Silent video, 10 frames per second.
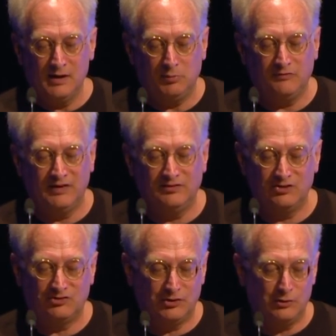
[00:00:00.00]

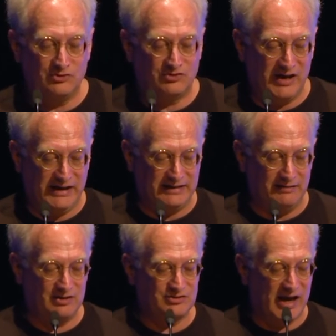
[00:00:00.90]
preventing students taking
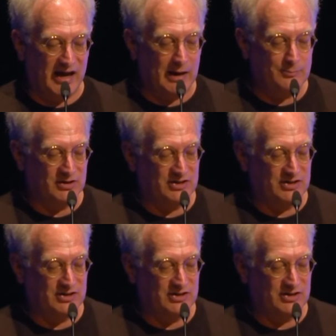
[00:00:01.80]
their exams,